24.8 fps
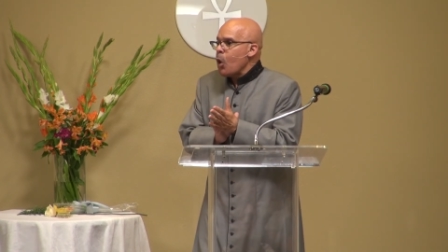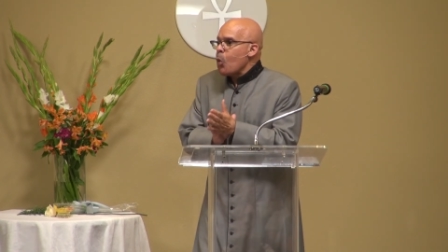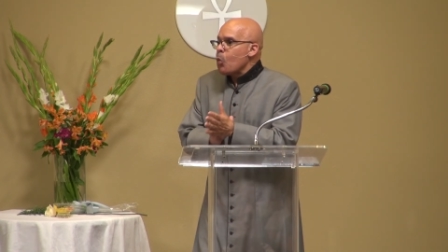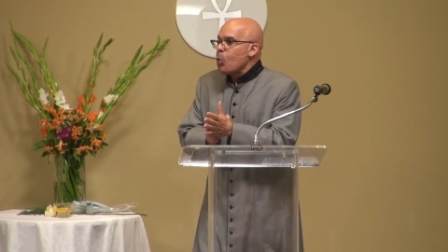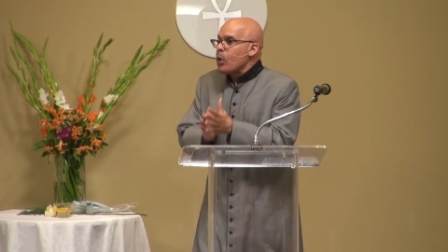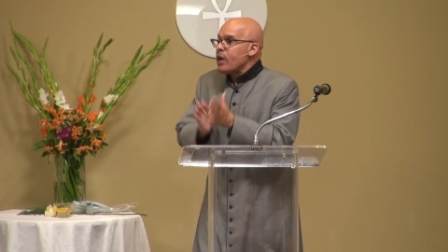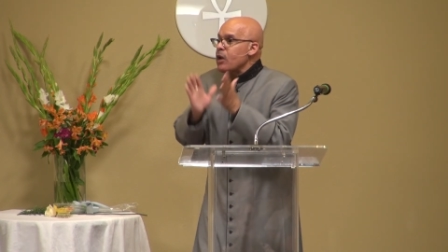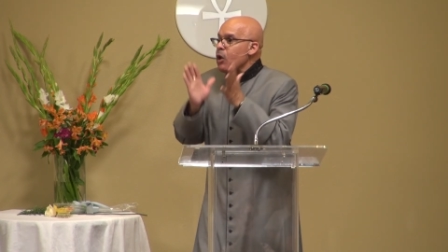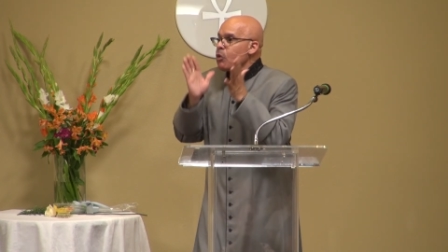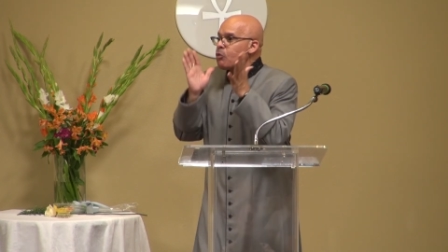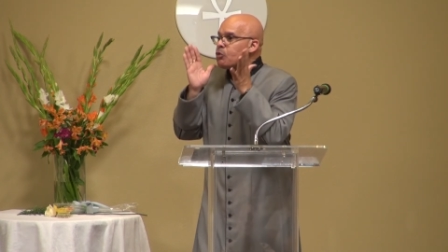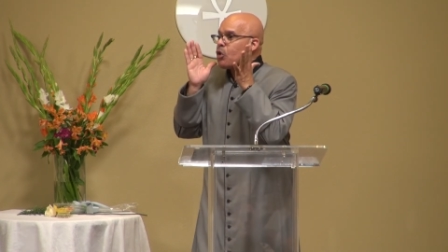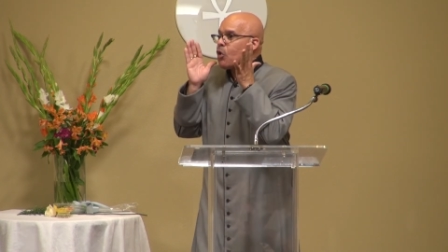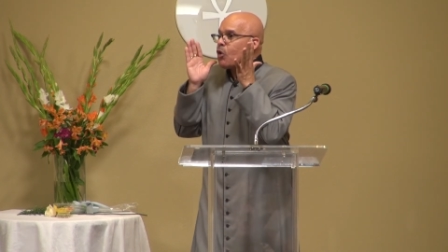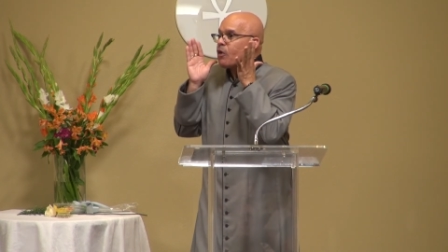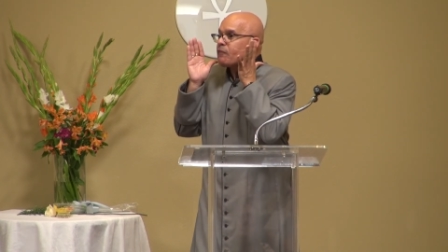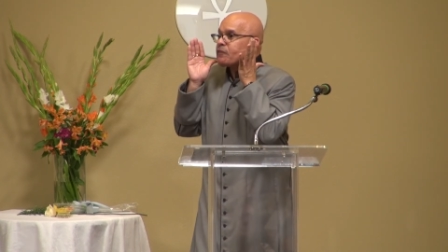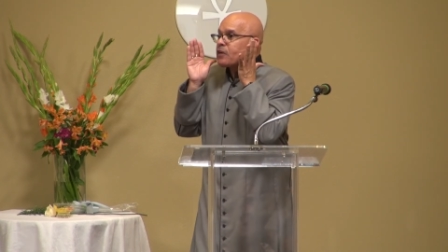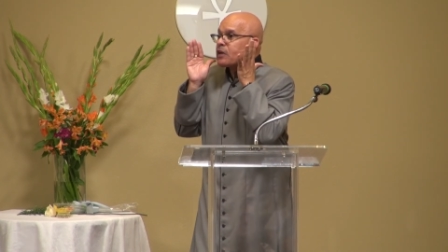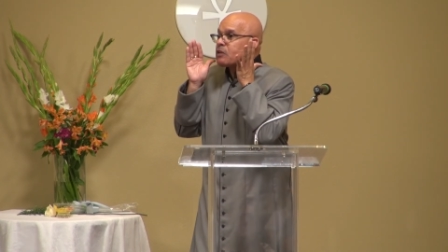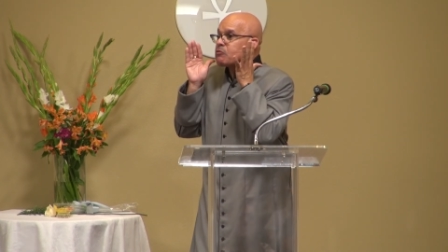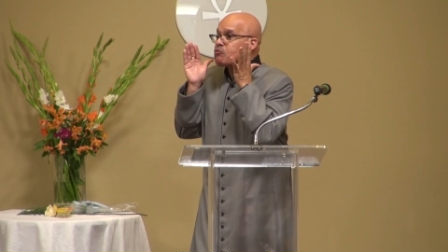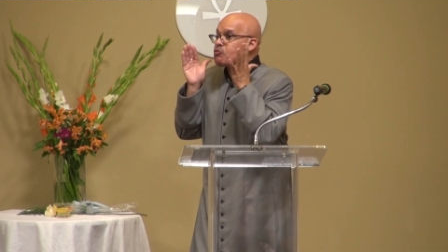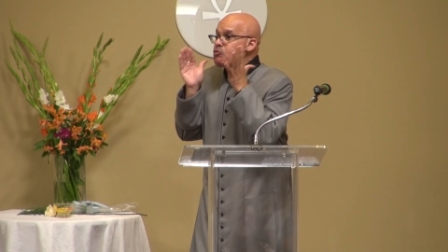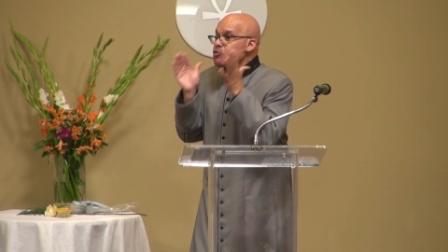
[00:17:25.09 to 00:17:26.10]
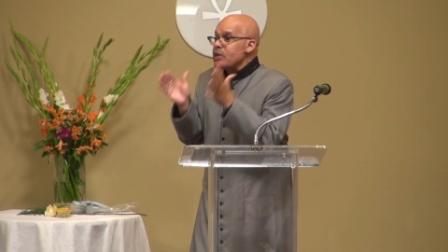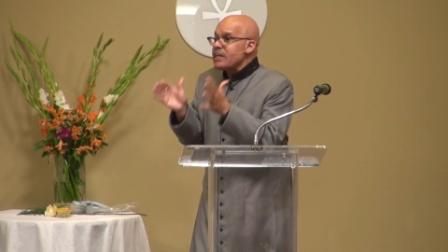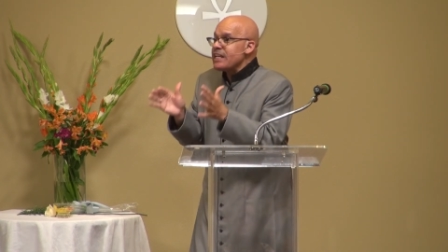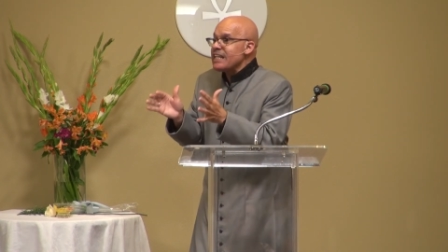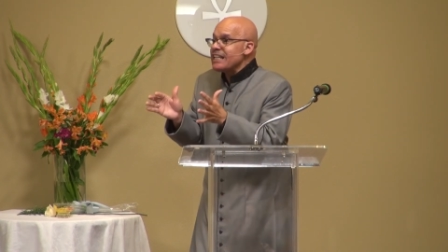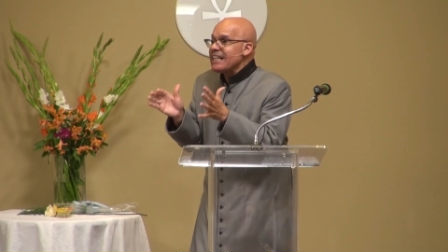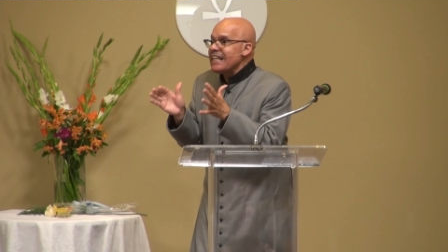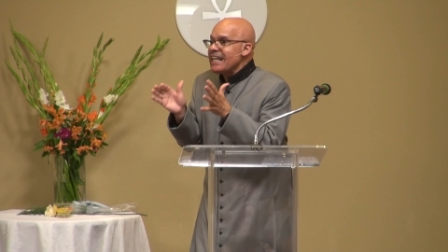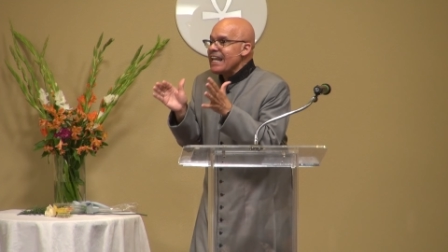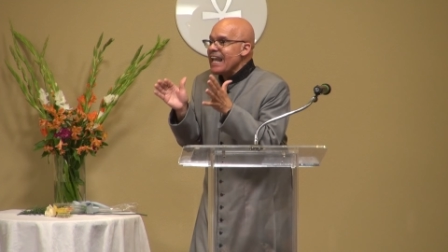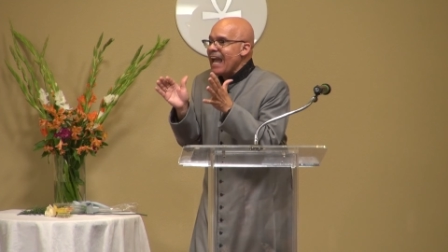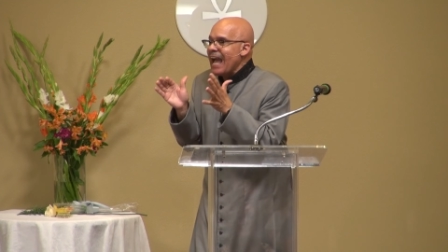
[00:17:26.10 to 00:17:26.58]
We don't know if it
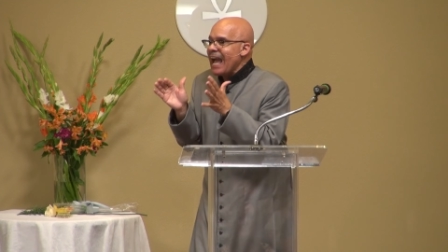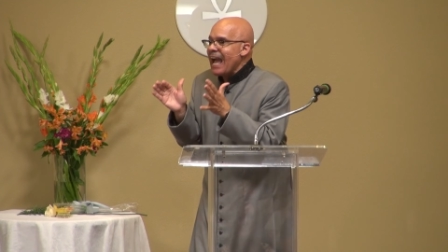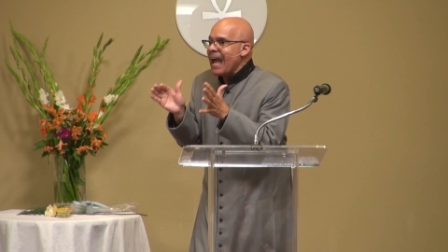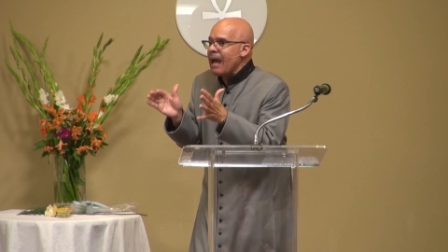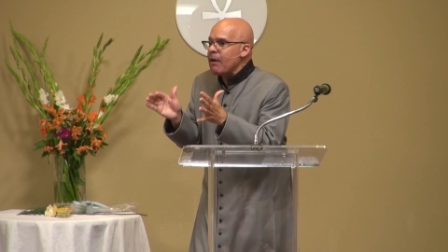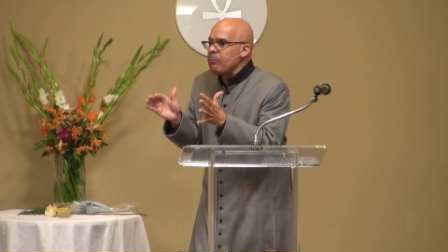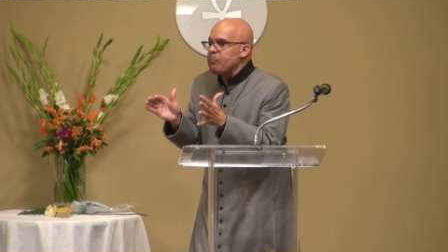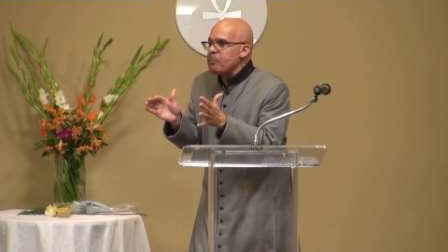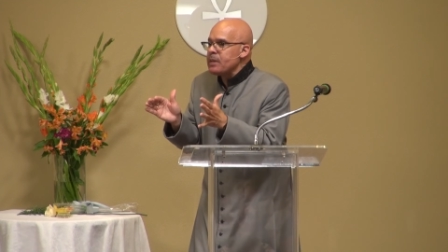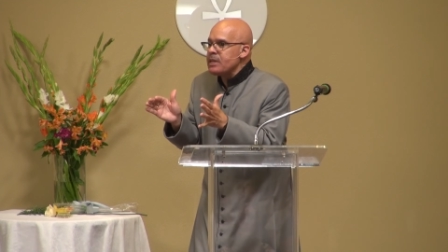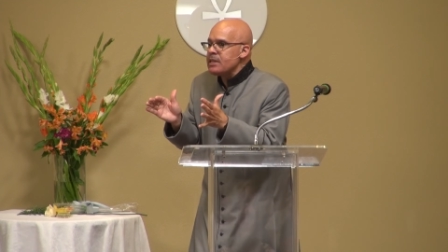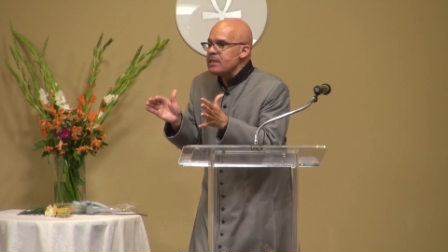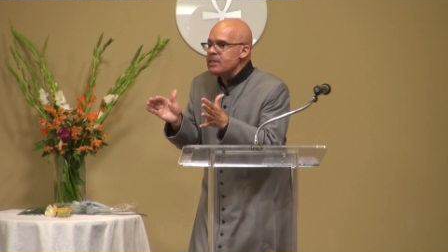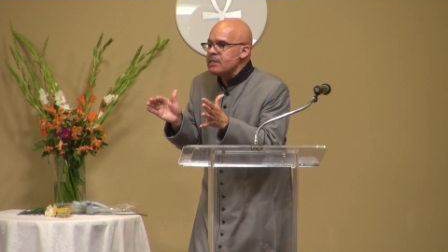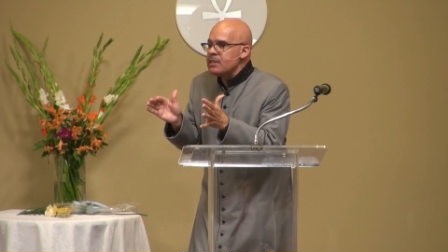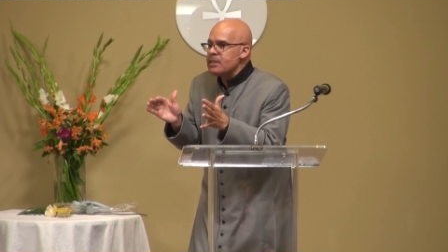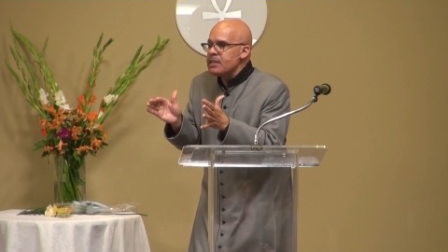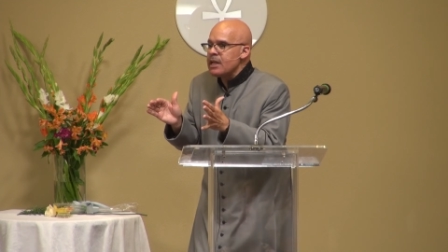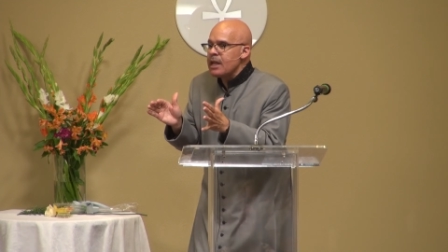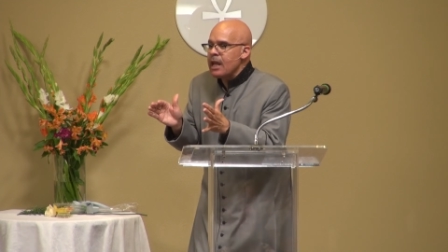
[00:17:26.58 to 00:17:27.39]
really happened.